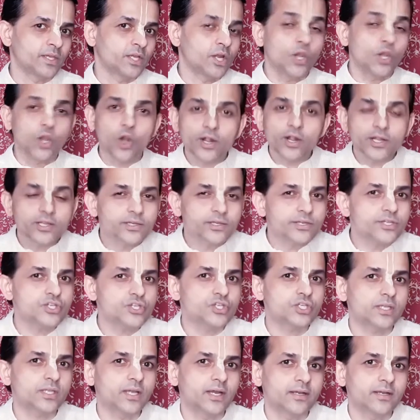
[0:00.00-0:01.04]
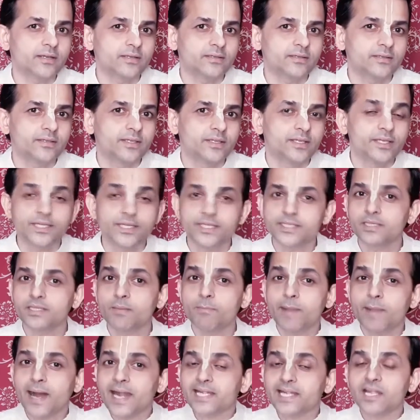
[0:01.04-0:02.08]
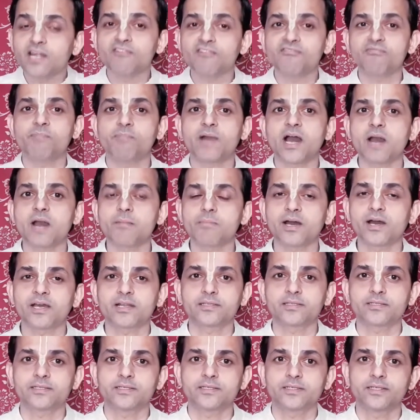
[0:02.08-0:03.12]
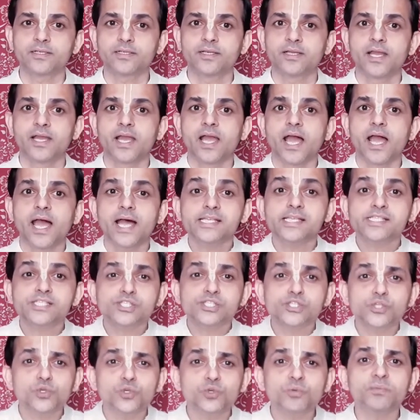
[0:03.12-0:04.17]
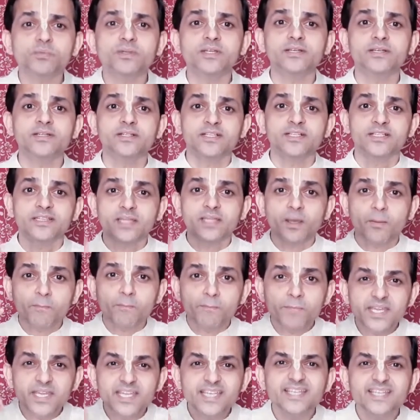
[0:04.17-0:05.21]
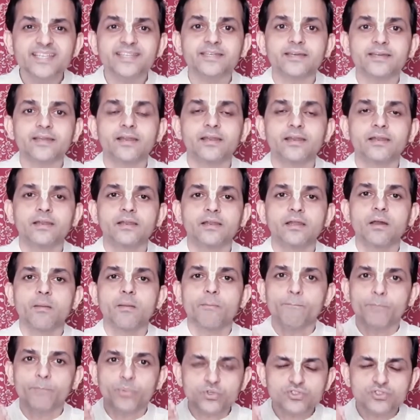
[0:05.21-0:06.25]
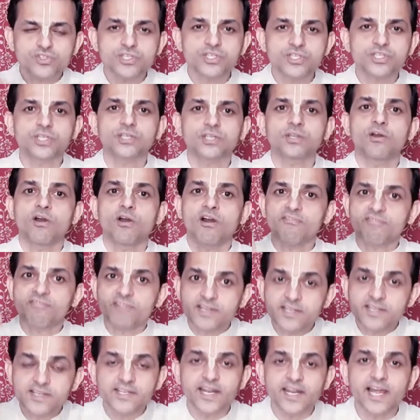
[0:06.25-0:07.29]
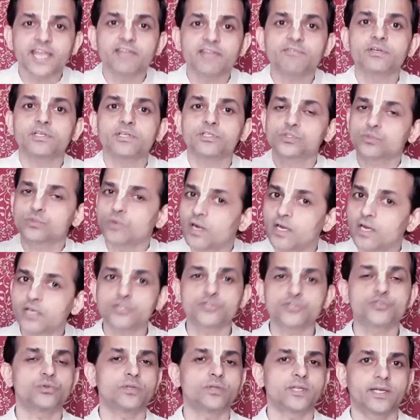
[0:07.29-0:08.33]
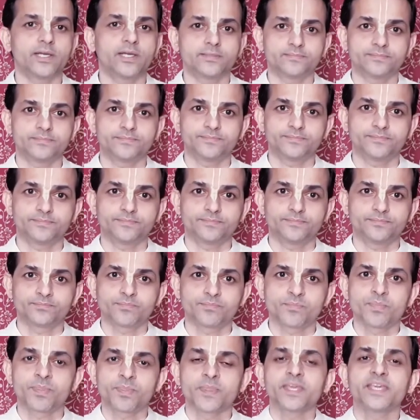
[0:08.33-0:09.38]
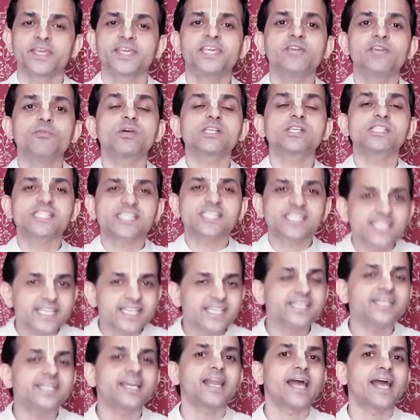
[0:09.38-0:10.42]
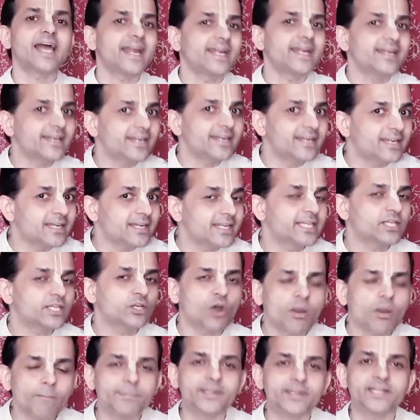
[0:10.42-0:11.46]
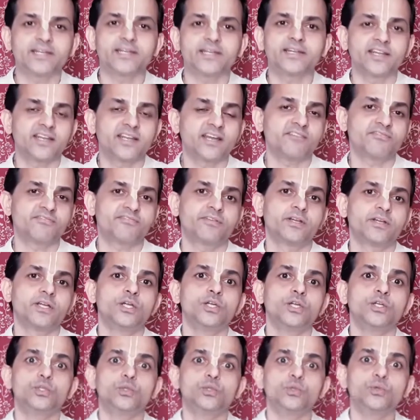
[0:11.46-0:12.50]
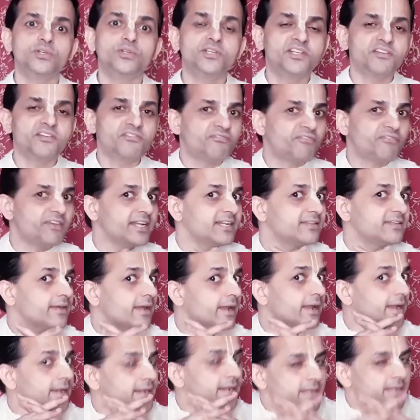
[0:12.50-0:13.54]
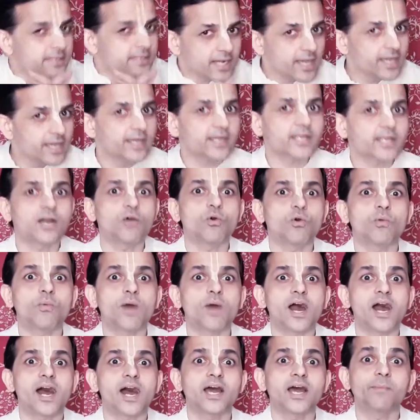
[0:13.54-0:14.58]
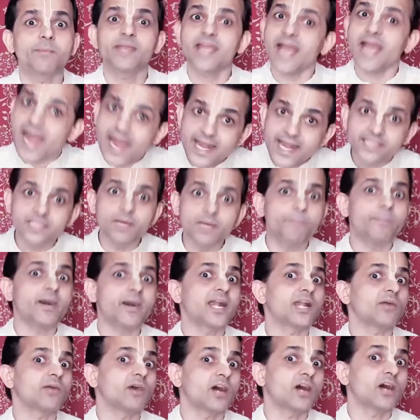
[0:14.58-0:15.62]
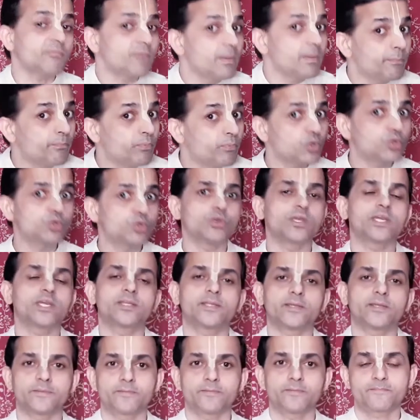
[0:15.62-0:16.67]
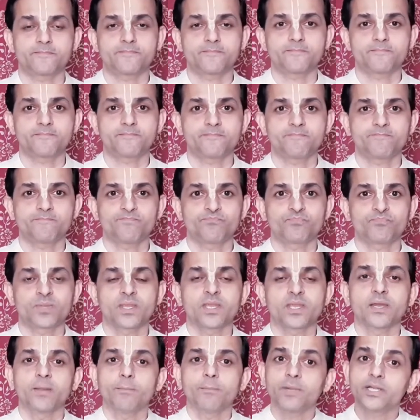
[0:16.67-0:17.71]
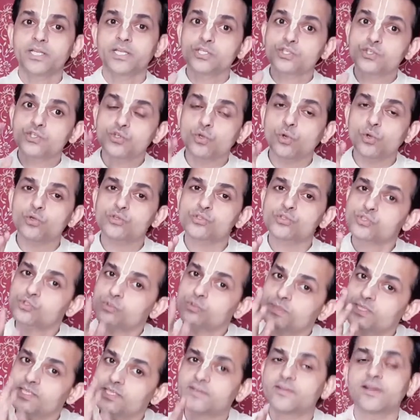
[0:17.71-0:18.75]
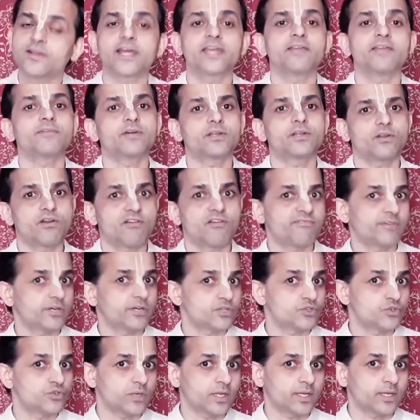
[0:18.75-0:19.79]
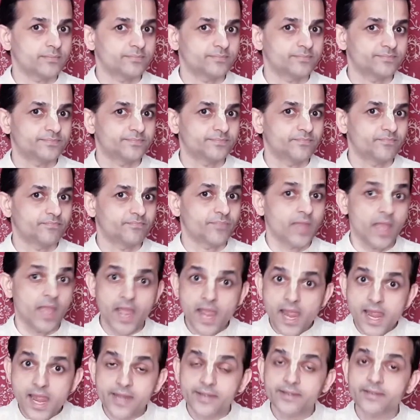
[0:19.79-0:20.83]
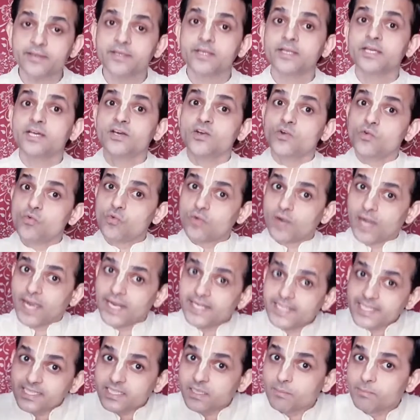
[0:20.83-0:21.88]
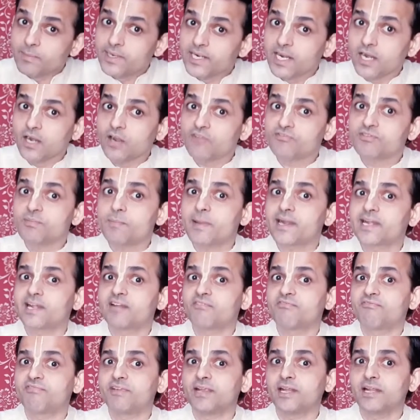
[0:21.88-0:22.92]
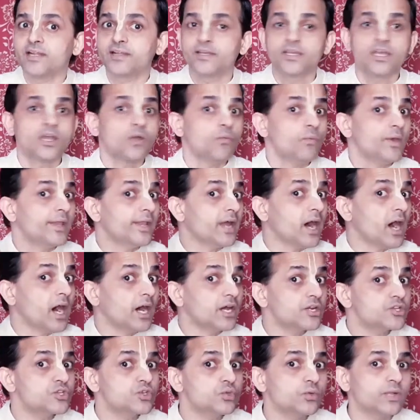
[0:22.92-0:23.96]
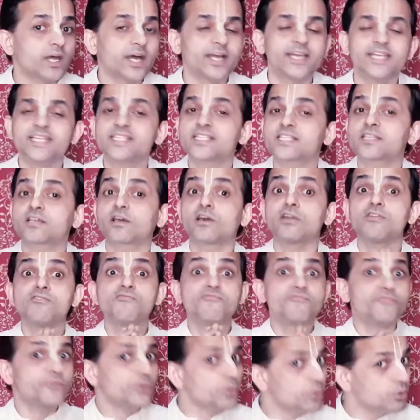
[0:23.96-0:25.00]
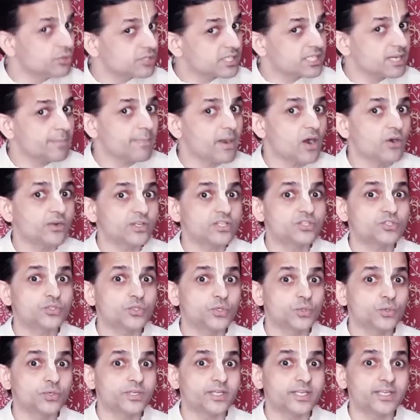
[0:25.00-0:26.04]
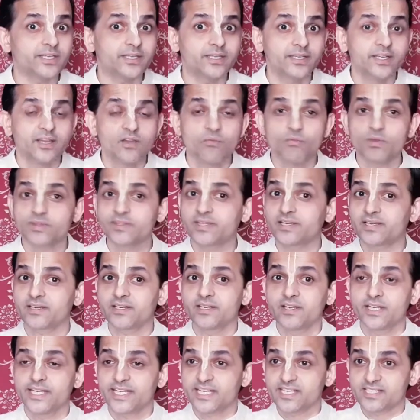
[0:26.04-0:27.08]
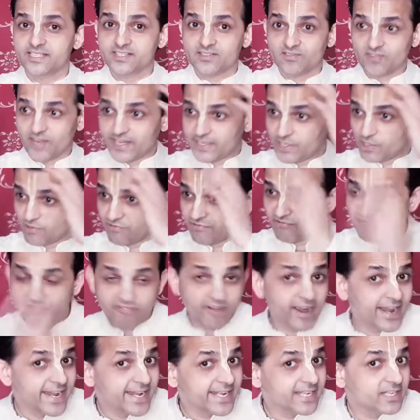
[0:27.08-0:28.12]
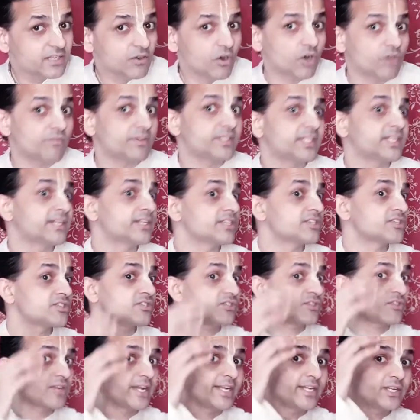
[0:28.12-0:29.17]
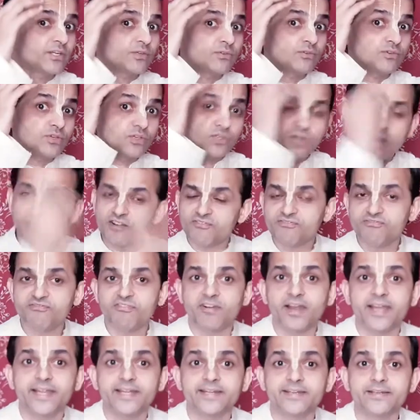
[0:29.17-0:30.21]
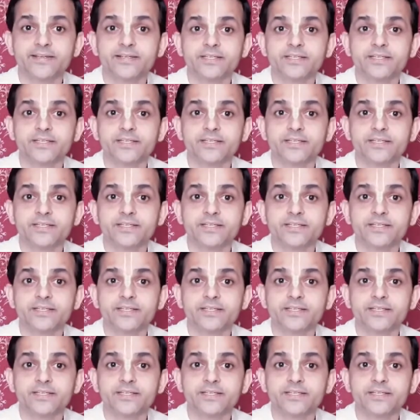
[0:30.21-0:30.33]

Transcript: Lord Krishna, in the battle of Mahabharata, assumed the menial position of a driver to Arjuna. He was single-handedly competent enough to defeat the entire Kaurava army and the Pandava army put together. But he chose to be the driver of Arjuna. And right in the middle of the battlefield, when Arjuna is confused about his duty, whether it is right to fight or whether it is right to not fight,